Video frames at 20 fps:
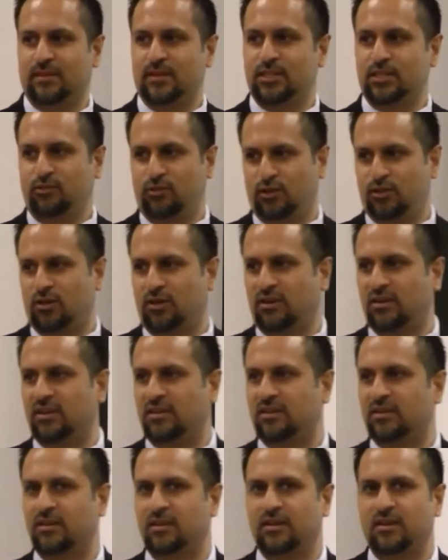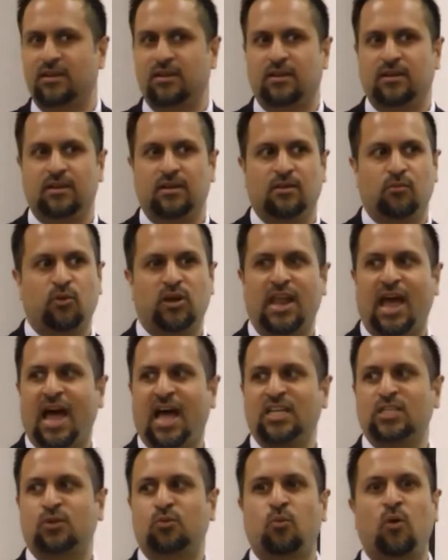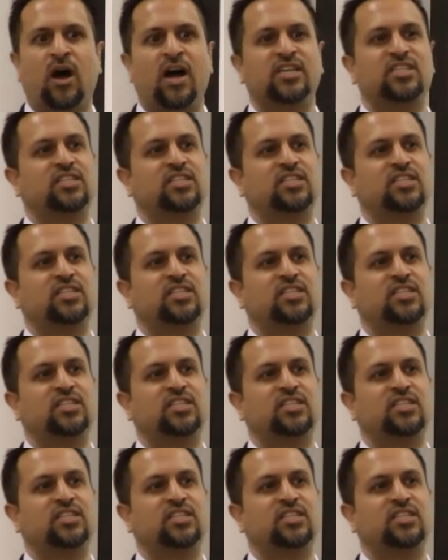She returned it. When asked why,